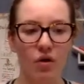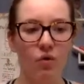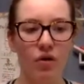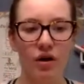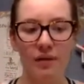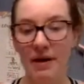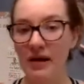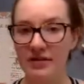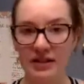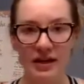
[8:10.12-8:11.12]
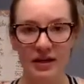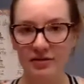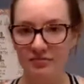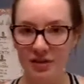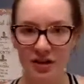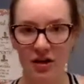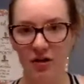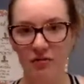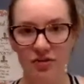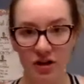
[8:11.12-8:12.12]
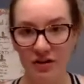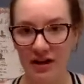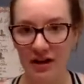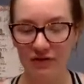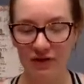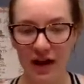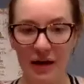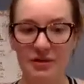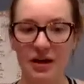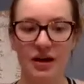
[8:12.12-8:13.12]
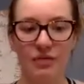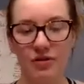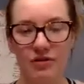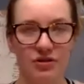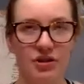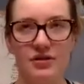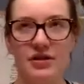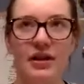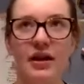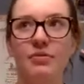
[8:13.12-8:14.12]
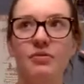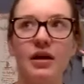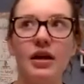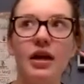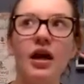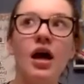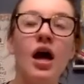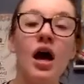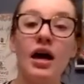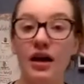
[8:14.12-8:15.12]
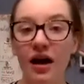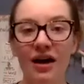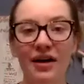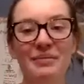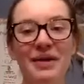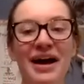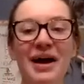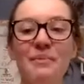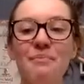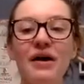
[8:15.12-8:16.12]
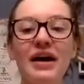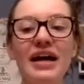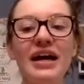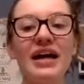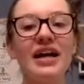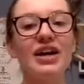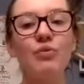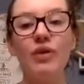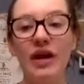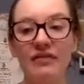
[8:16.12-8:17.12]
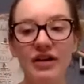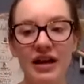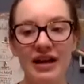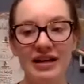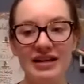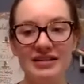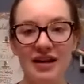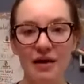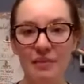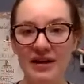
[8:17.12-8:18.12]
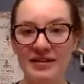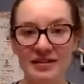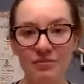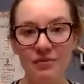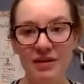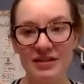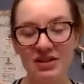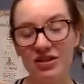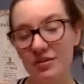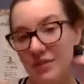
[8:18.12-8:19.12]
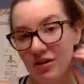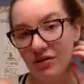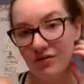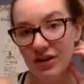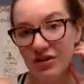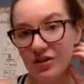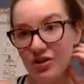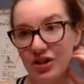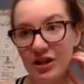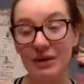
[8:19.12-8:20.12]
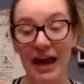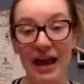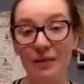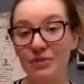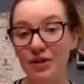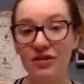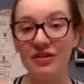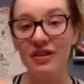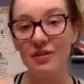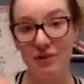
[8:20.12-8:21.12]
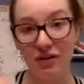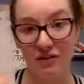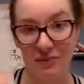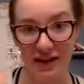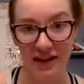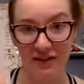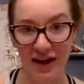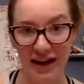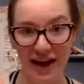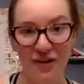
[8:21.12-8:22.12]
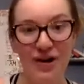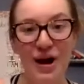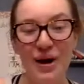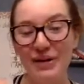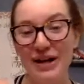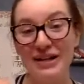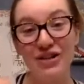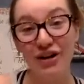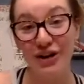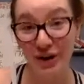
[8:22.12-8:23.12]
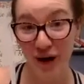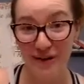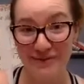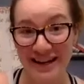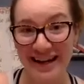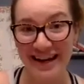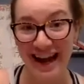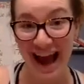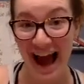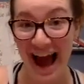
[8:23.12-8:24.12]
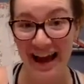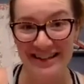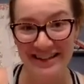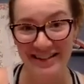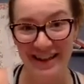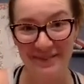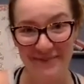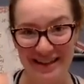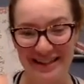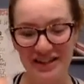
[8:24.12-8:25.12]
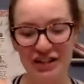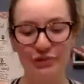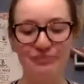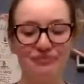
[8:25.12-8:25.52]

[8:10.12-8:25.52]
Or about to get, you know, Charlie down for nap time. Well, she doesn't nap. Who am I kidding? But whatever it is, I sent someone a message in the middle of leaders retreat. I'm like, hey, I'm literally in the middle of a meeting right now, but I saw your comment and I had to like message you.